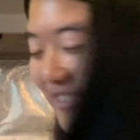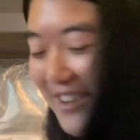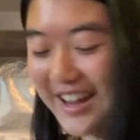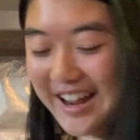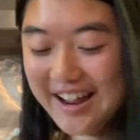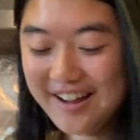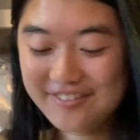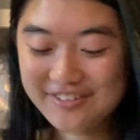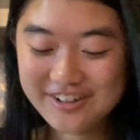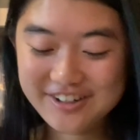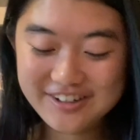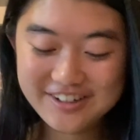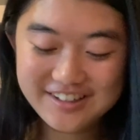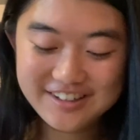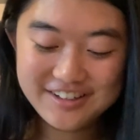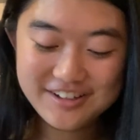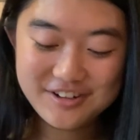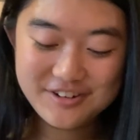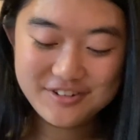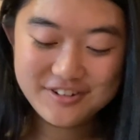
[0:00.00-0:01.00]
We have our
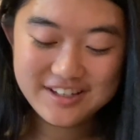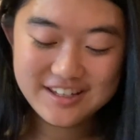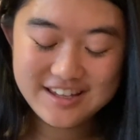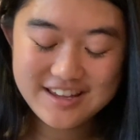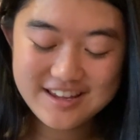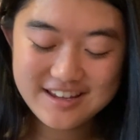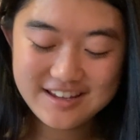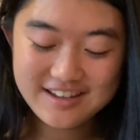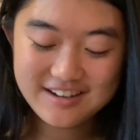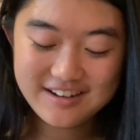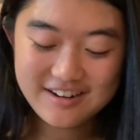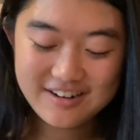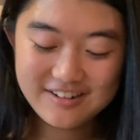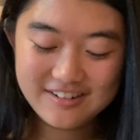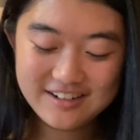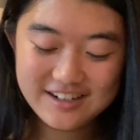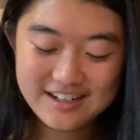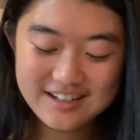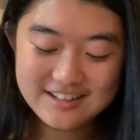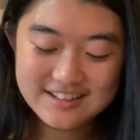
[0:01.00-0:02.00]
gnocchi, our
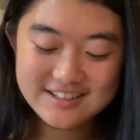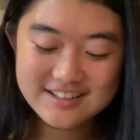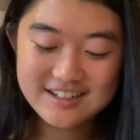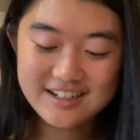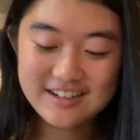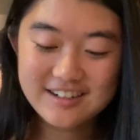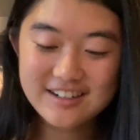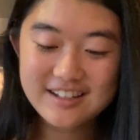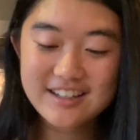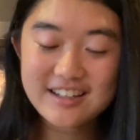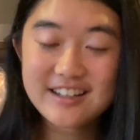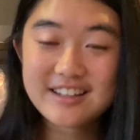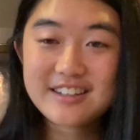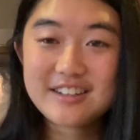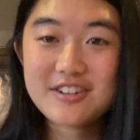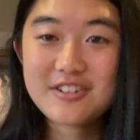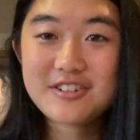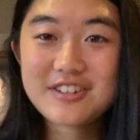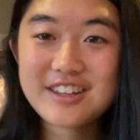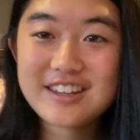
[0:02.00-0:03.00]
nice chunky
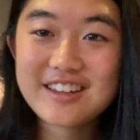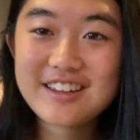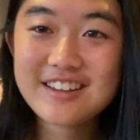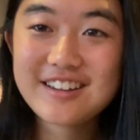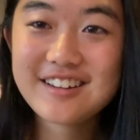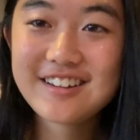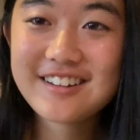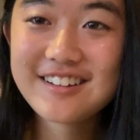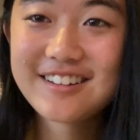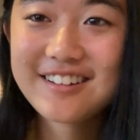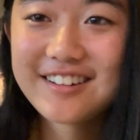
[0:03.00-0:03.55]
gnocchi.